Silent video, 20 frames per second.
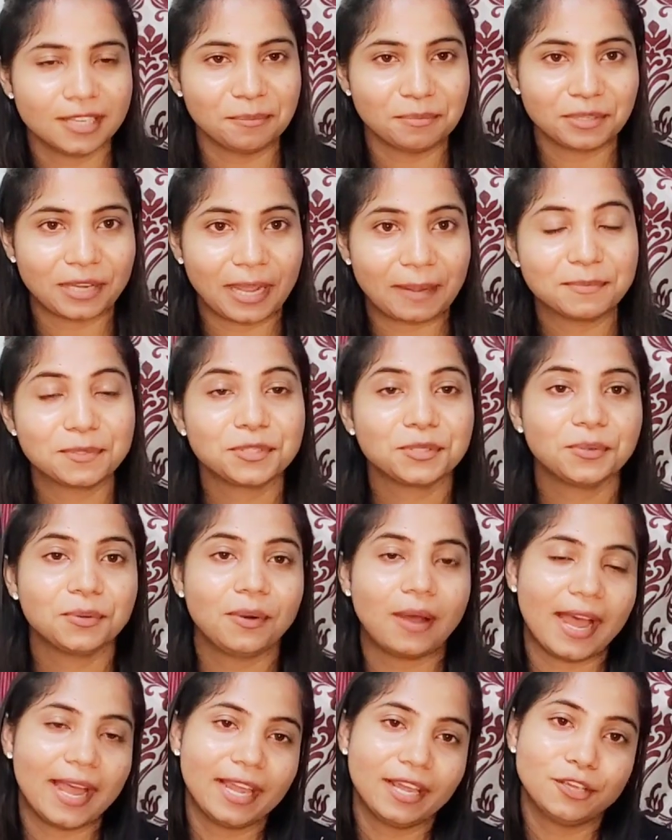time.
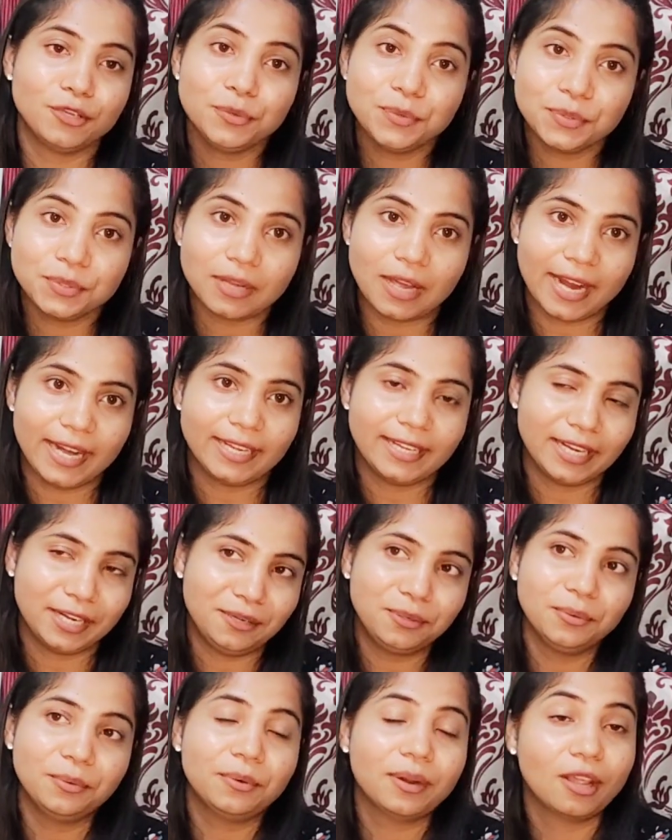So I
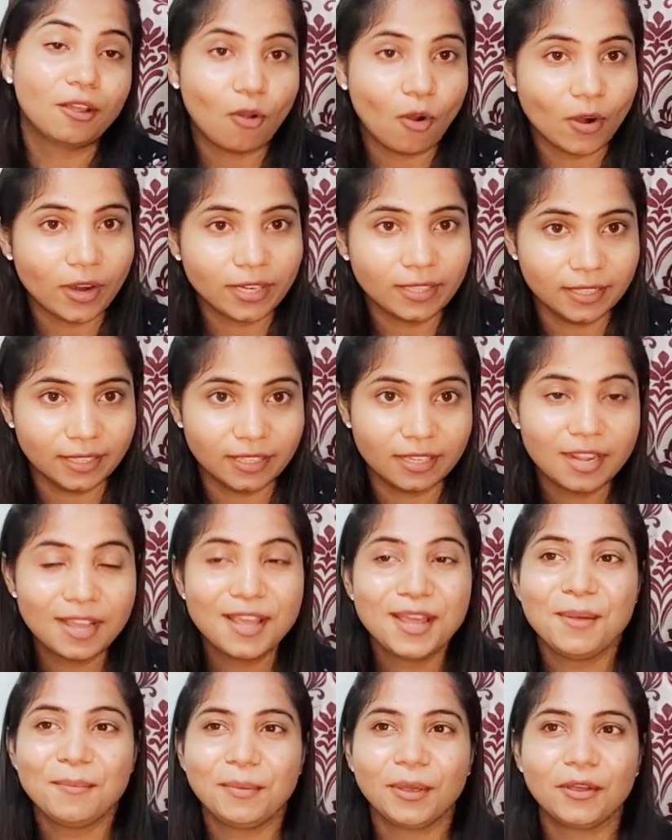tend to record it
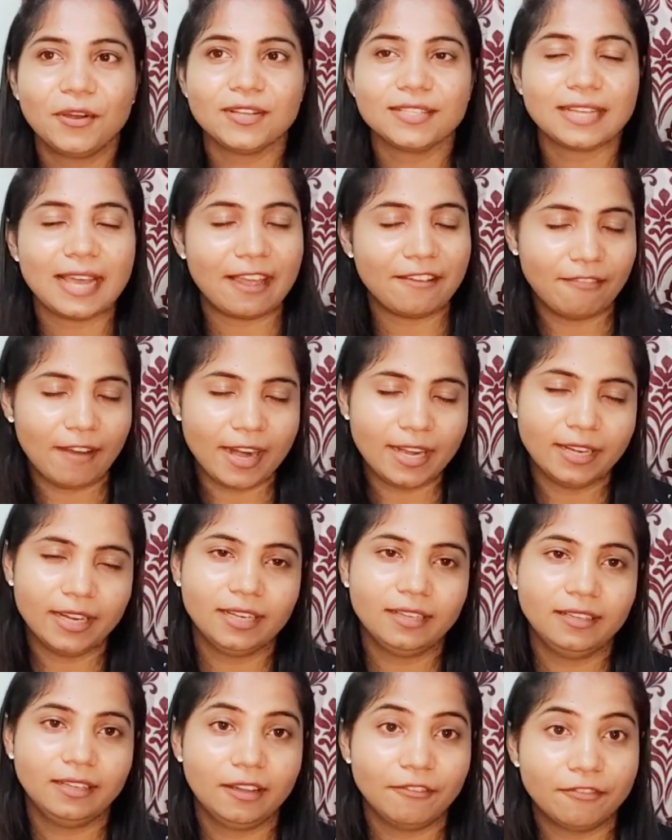because I find
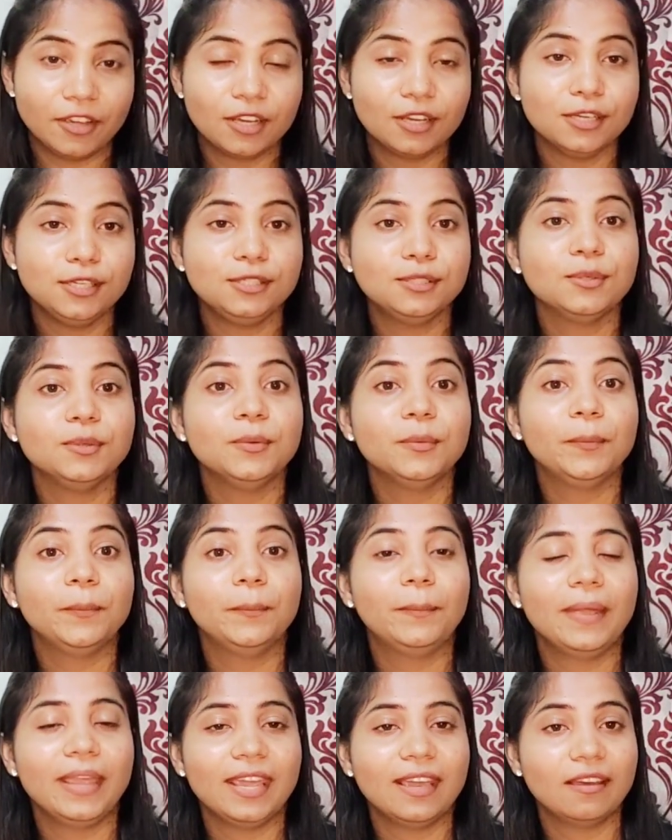it difficult to
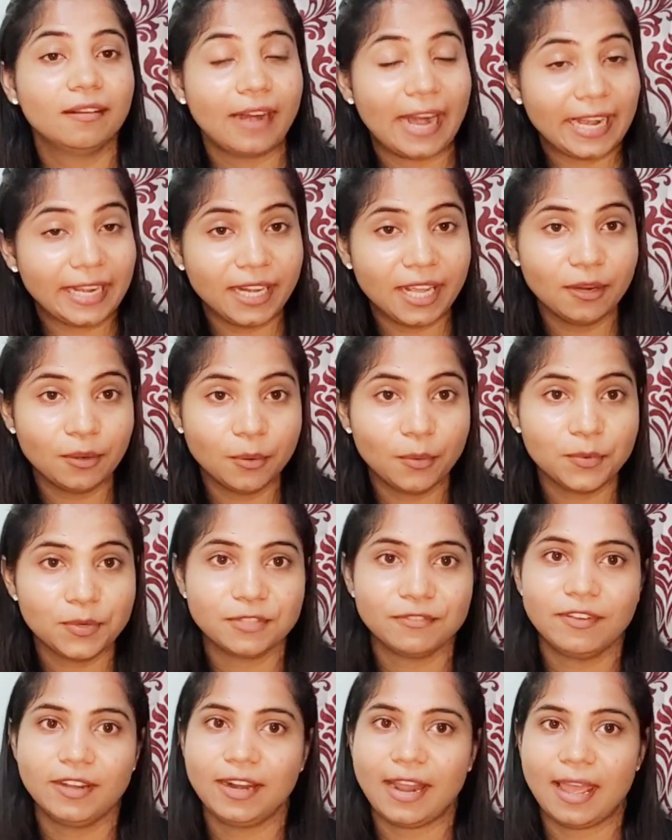make writing
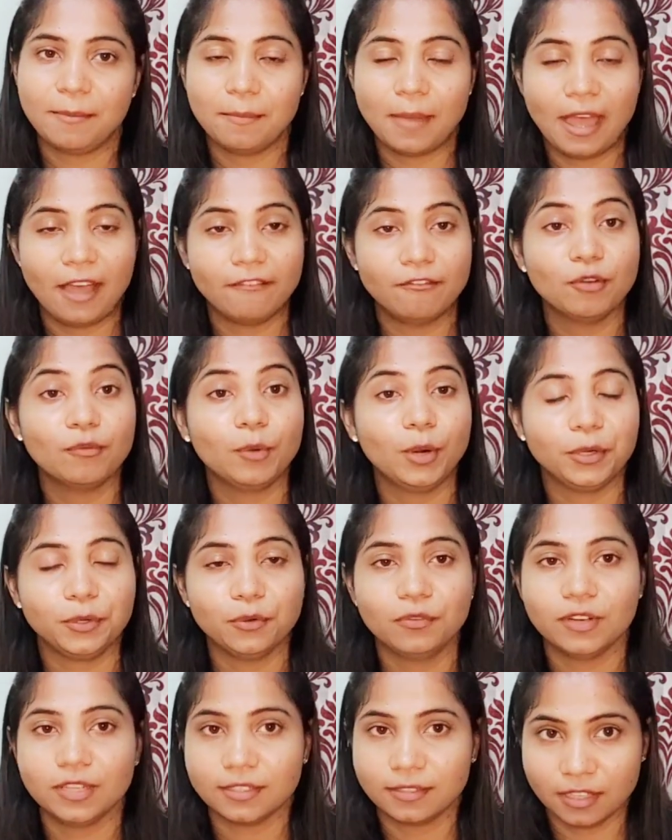notes when I am having
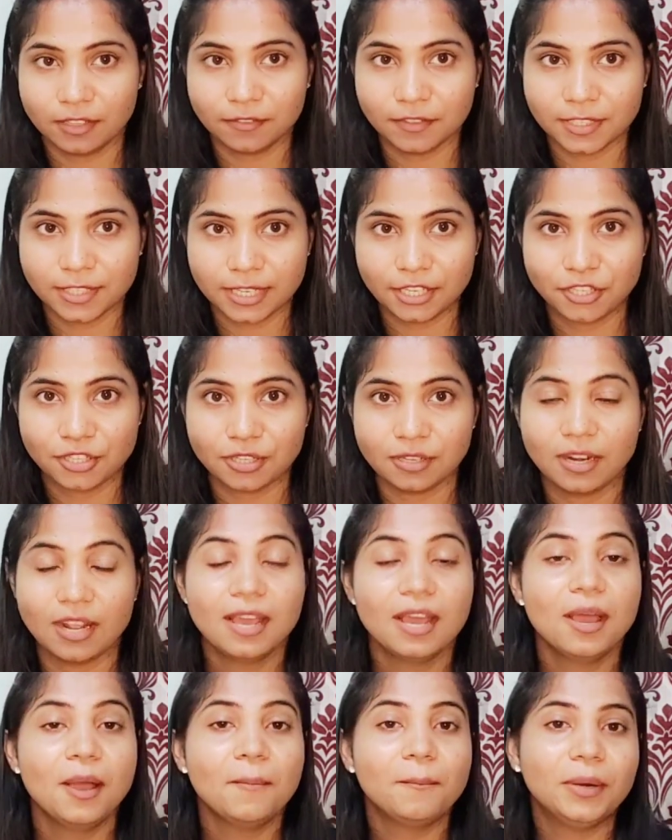one-to-one conversation.
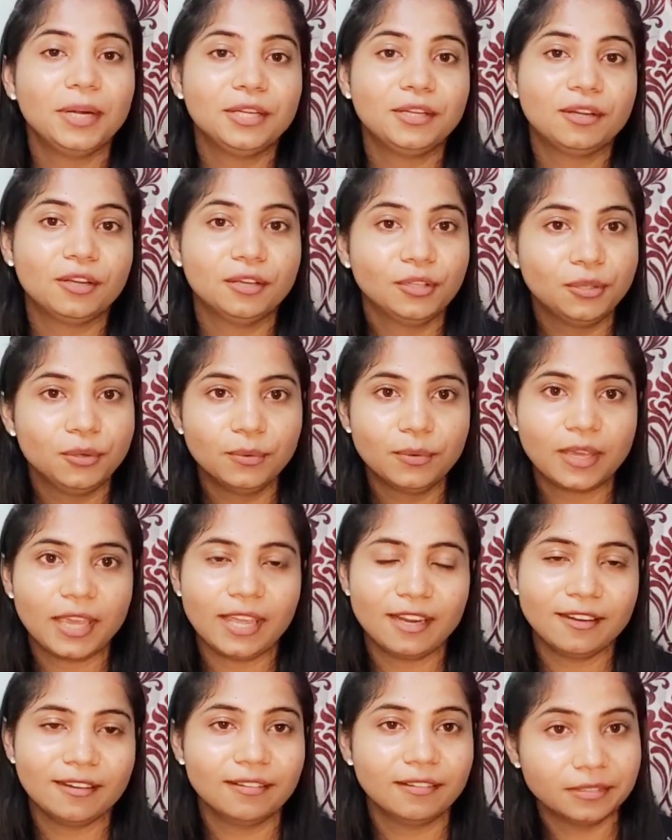But you
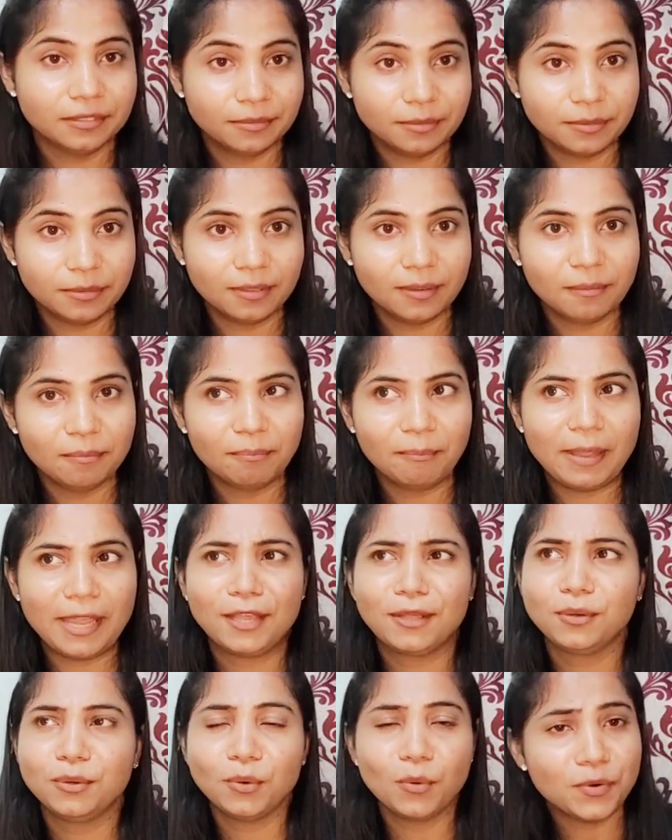can
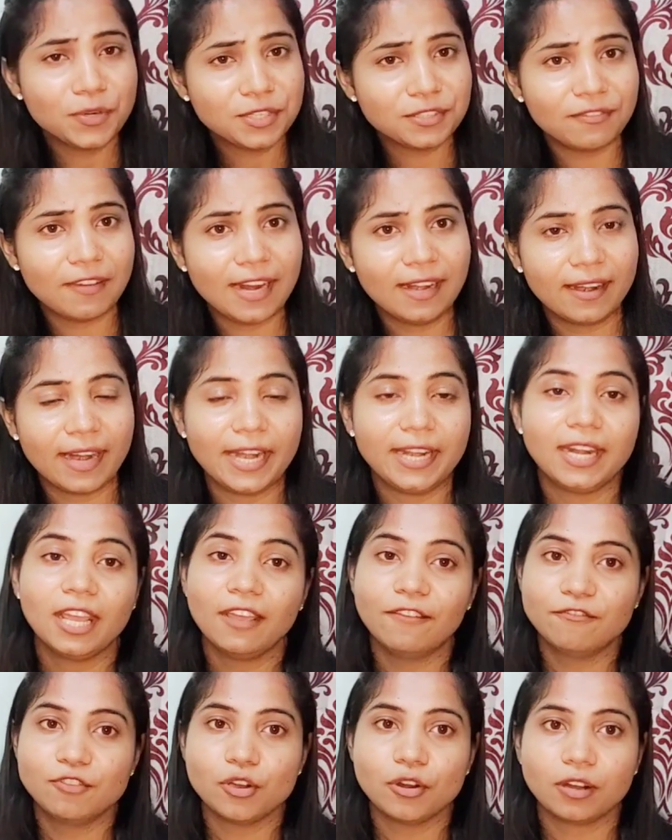make notes while writing
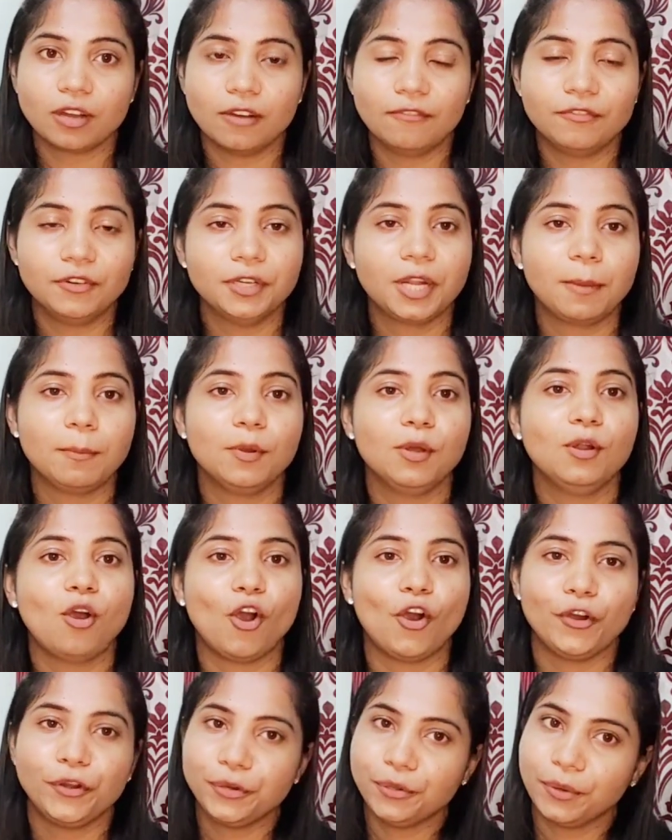if you are comfortable,
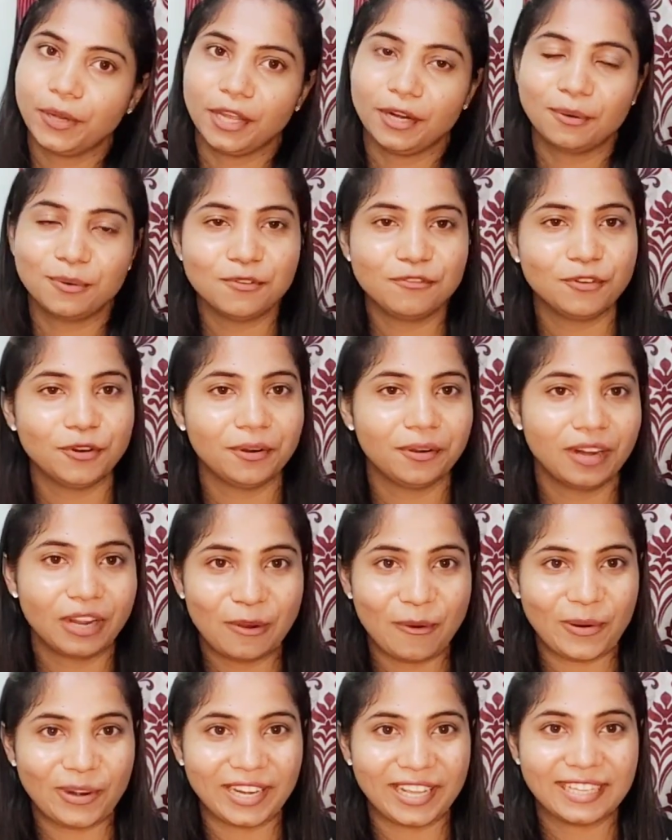or you can go for
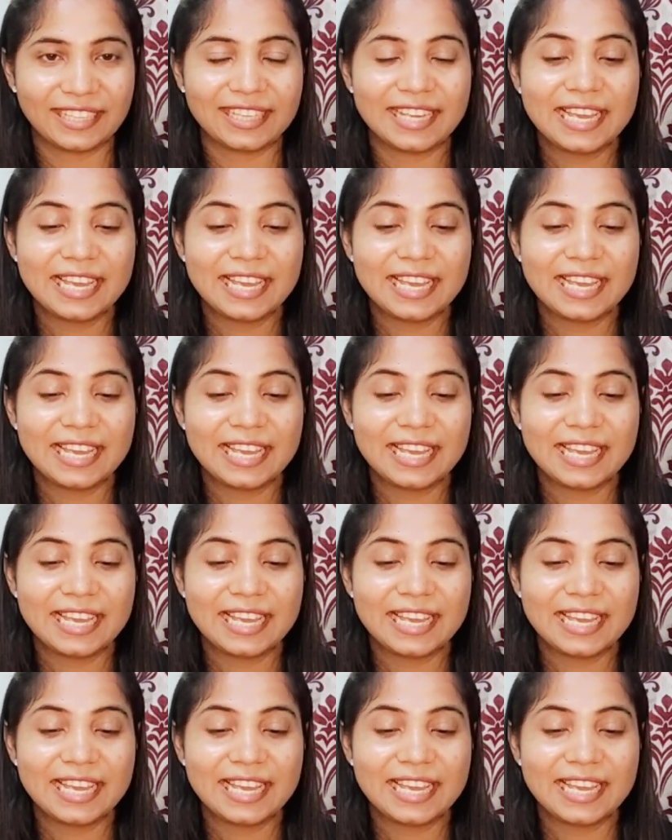recording.